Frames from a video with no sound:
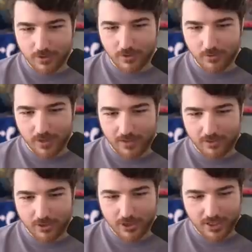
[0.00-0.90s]
with
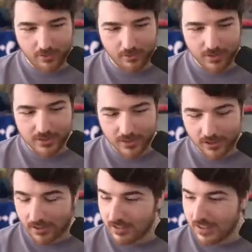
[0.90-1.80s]
whatever your channel points
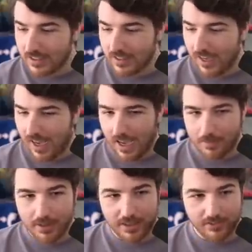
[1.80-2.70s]
are. I
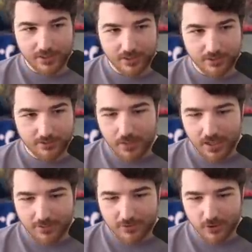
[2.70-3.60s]
believe in you.
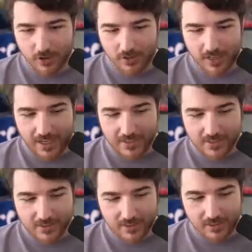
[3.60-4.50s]
But for our
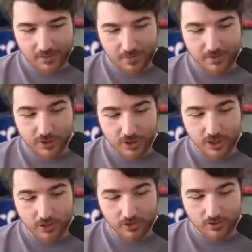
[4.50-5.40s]
last clip of the
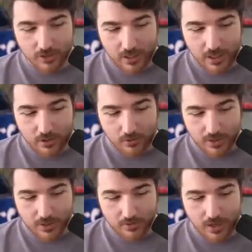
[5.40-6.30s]
show,
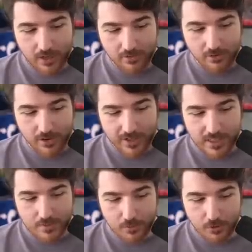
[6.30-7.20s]
we do have a very
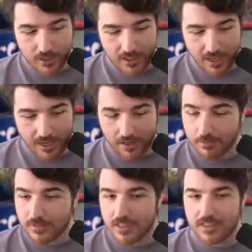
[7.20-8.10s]
spooky
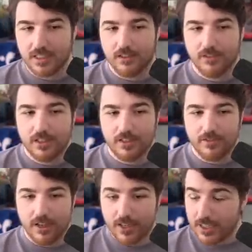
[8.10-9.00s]
game to celebrate the
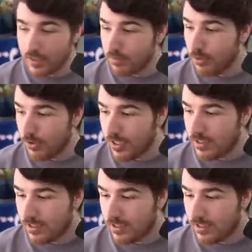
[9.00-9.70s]
very spooky